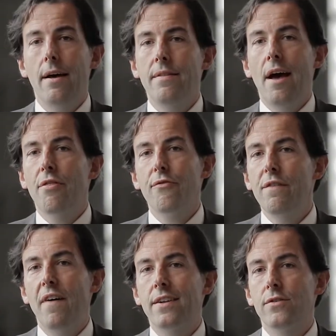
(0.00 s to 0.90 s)
There are
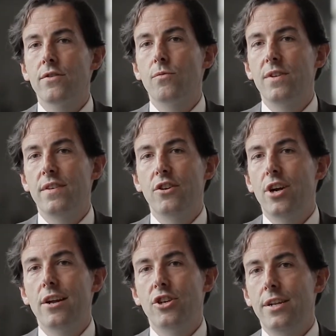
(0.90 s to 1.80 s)
three factors we see
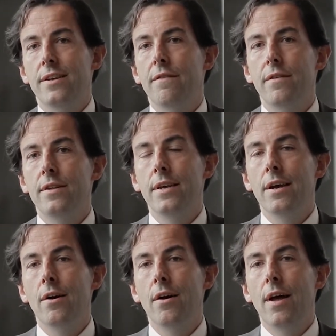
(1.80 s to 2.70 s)
challenging the
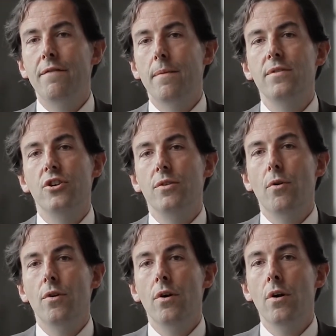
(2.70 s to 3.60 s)
FMCG
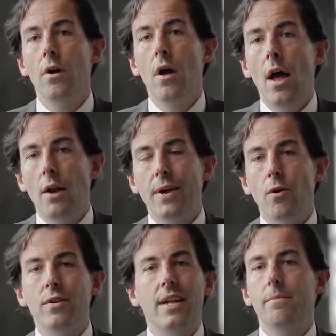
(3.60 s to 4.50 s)
model. And we
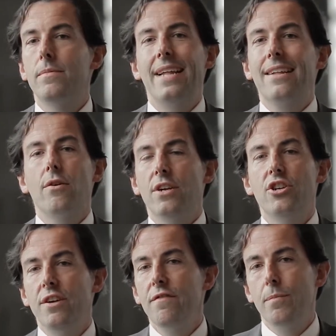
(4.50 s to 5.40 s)
call them tectonic
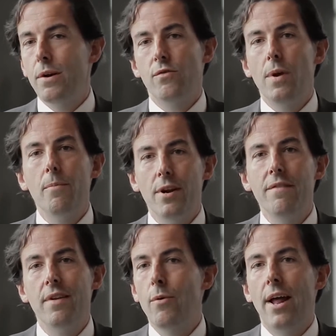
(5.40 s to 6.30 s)
shifts because we
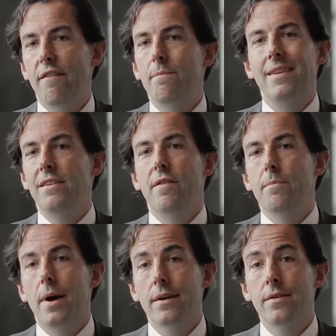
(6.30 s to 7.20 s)
believe they will have massive
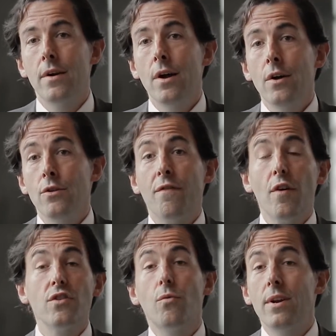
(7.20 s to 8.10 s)
impact. The
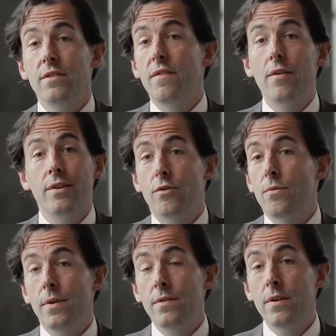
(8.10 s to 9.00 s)
first one is very
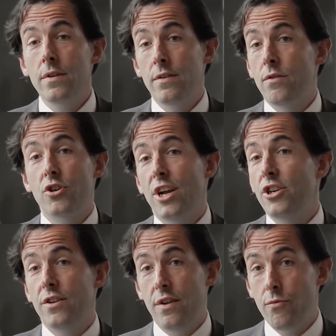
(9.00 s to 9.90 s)
documented, is the
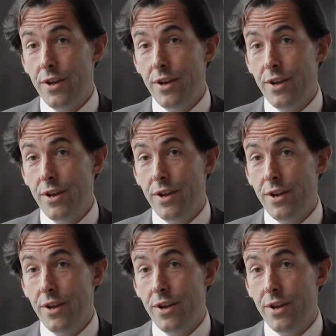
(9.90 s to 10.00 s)
changes in